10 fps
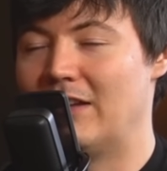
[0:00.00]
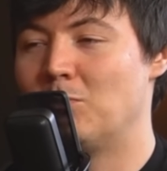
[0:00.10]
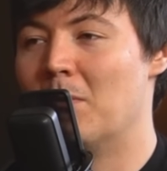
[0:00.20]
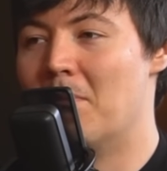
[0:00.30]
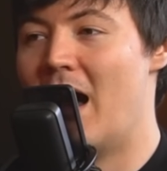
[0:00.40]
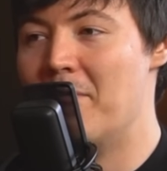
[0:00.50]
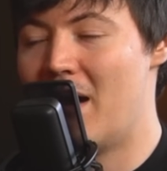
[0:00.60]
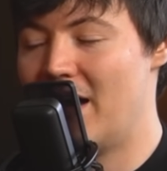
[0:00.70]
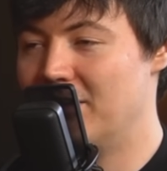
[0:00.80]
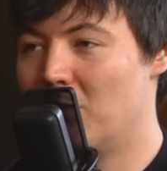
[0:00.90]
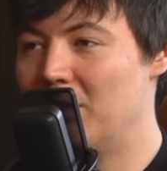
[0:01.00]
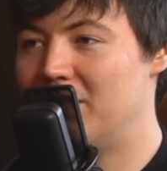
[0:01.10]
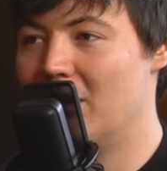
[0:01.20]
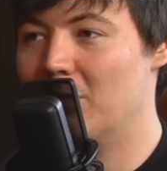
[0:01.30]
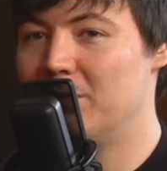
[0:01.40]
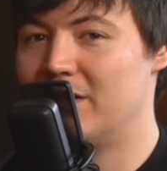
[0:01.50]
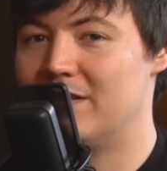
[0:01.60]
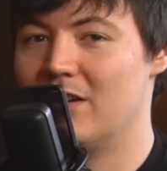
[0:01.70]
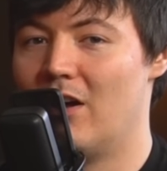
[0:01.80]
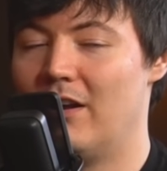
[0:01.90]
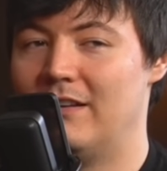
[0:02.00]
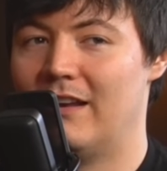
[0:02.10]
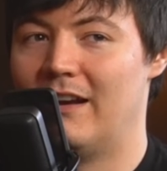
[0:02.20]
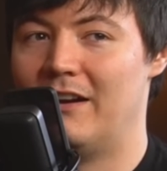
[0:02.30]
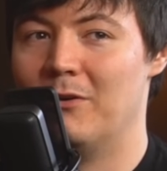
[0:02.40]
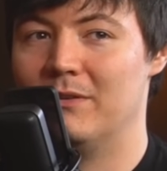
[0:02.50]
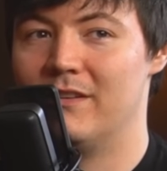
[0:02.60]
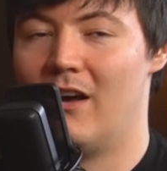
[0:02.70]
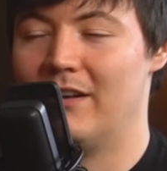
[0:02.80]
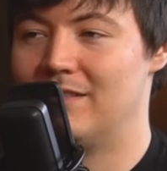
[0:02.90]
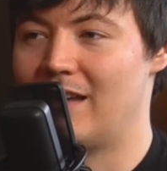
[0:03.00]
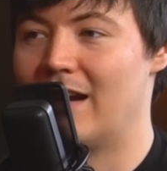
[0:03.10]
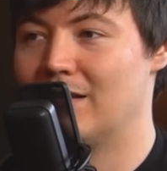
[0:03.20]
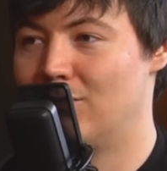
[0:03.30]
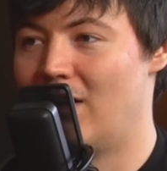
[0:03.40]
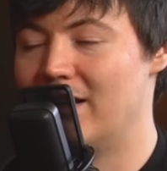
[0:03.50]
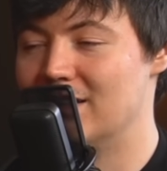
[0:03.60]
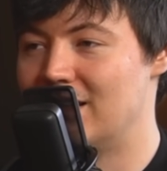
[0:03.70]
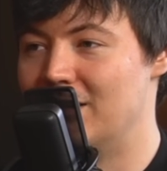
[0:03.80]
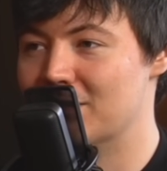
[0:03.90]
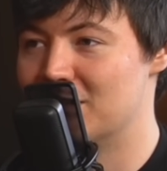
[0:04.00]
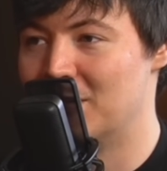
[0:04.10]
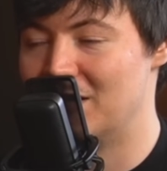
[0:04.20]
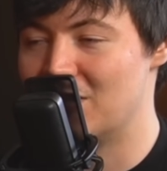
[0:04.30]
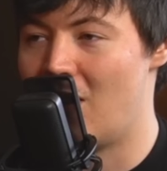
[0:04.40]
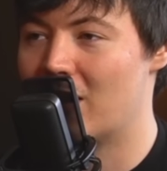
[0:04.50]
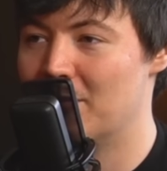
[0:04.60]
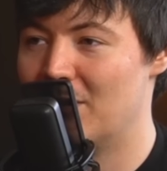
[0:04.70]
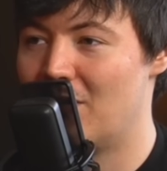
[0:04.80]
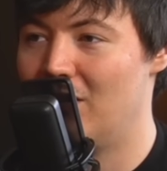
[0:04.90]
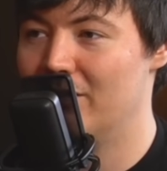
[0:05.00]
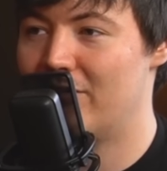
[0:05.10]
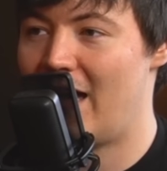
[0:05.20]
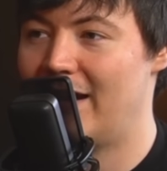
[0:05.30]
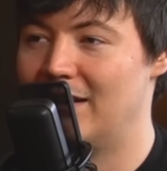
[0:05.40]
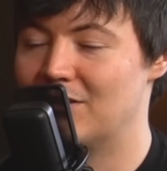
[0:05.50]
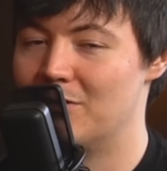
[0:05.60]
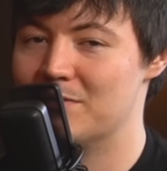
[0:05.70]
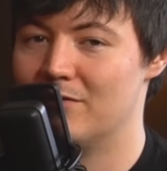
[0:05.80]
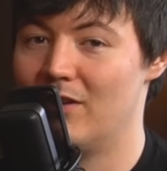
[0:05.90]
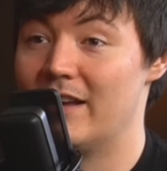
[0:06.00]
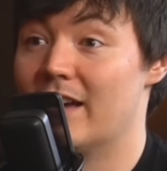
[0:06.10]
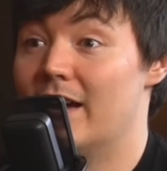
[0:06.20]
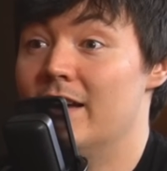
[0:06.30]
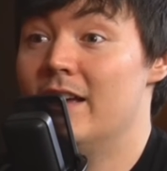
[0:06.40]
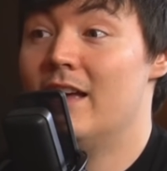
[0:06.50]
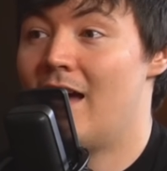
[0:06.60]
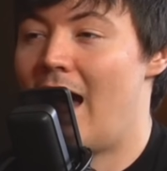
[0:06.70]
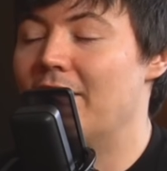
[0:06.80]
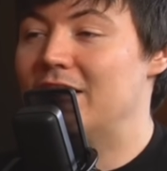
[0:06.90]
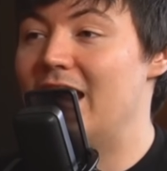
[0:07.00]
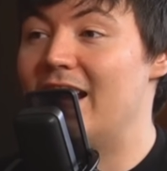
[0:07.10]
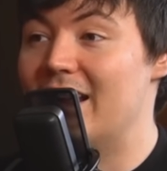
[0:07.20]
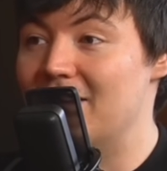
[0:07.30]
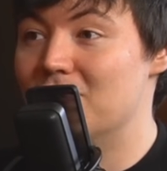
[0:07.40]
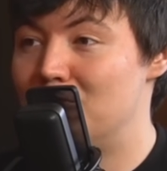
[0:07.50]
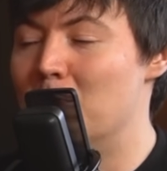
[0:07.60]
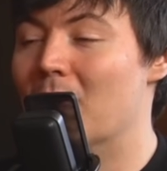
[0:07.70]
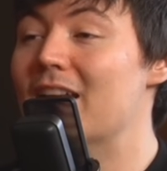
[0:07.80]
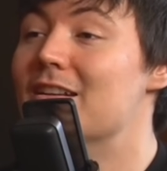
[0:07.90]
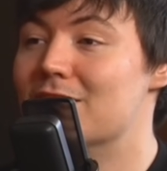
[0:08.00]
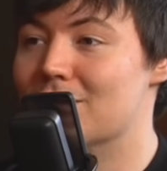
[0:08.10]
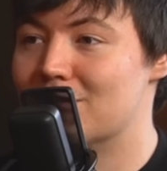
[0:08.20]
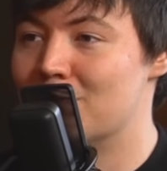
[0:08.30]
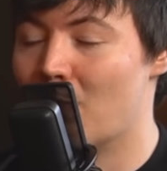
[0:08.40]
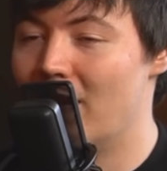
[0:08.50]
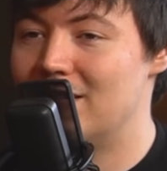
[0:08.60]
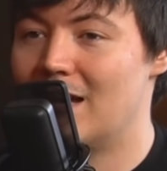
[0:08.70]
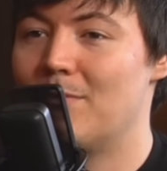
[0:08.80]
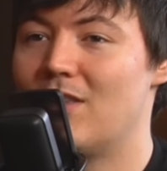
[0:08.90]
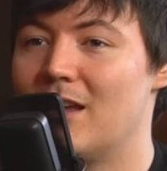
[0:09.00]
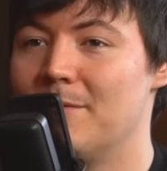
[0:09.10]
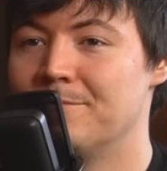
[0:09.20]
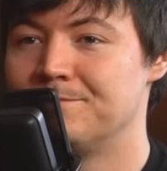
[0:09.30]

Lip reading: where my mind always goes. It's not, and I know it's not as satisfying to hear somebody talk about all of that in terms of like a getting super into the story type thing.